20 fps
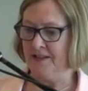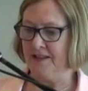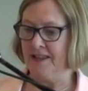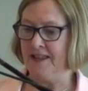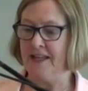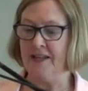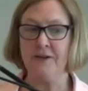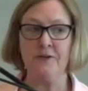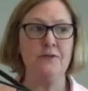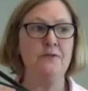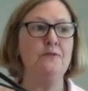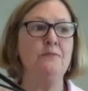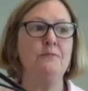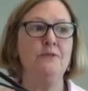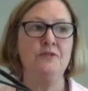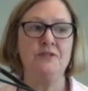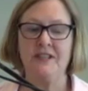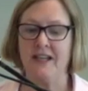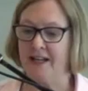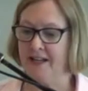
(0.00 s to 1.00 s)
Thegu
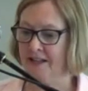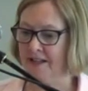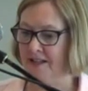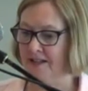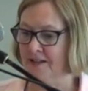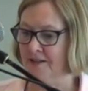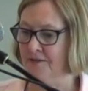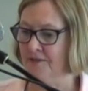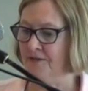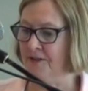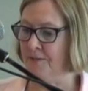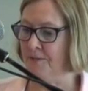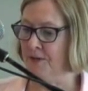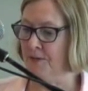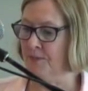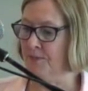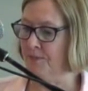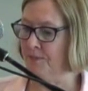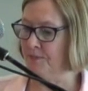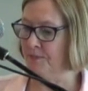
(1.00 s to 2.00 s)
Mutahi from
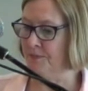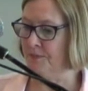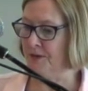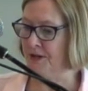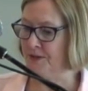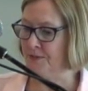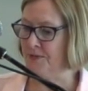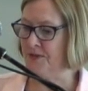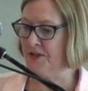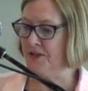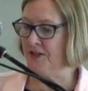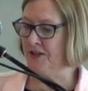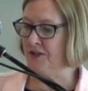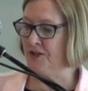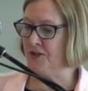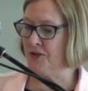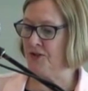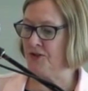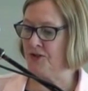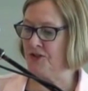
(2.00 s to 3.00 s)
the Presbyterian
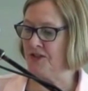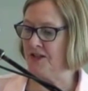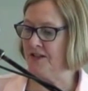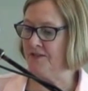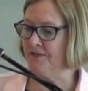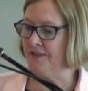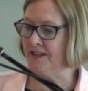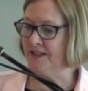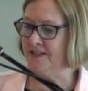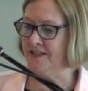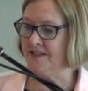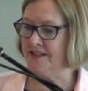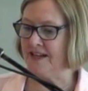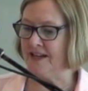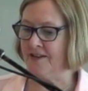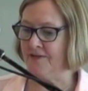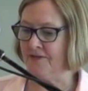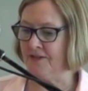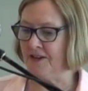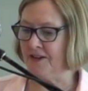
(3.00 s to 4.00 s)
Church of East
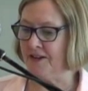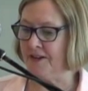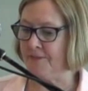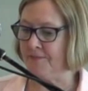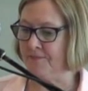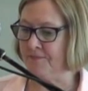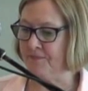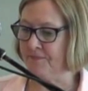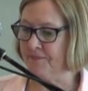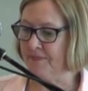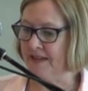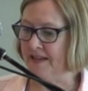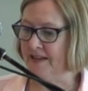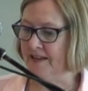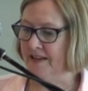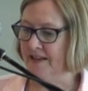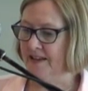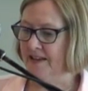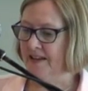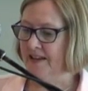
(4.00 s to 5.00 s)
Africa.
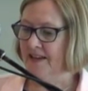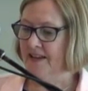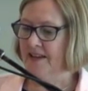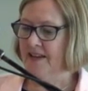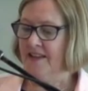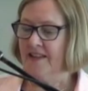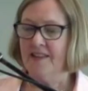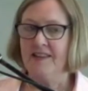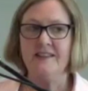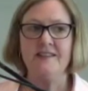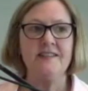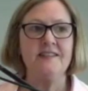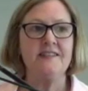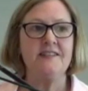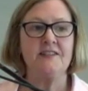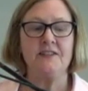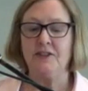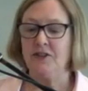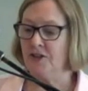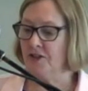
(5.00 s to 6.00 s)
This is
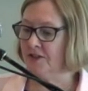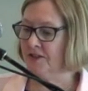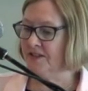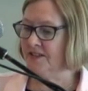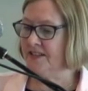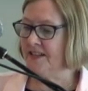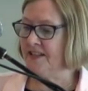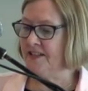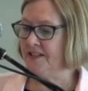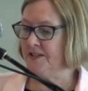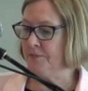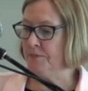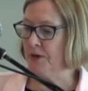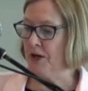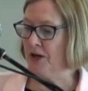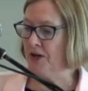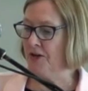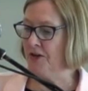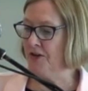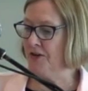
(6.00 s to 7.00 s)
the long-standing
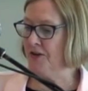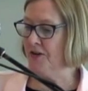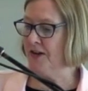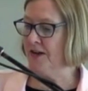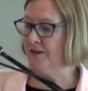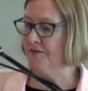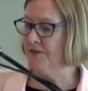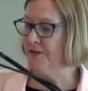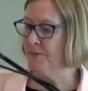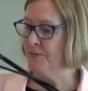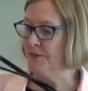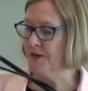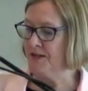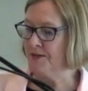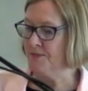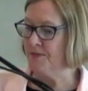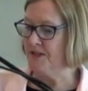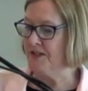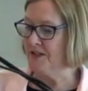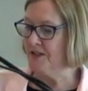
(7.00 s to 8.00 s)
partner of the
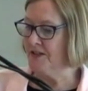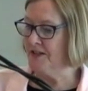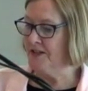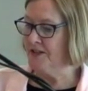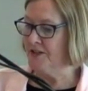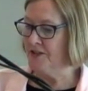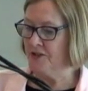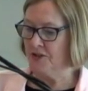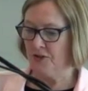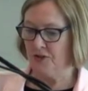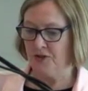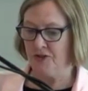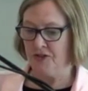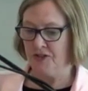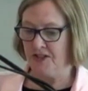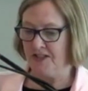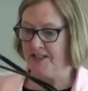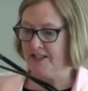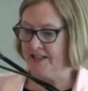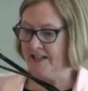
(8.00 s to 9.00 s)
Presbyterian
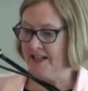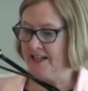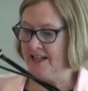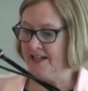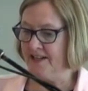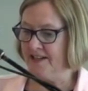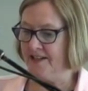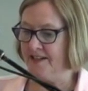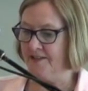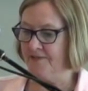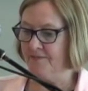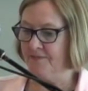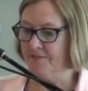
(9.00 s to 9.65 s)
Church in Canada.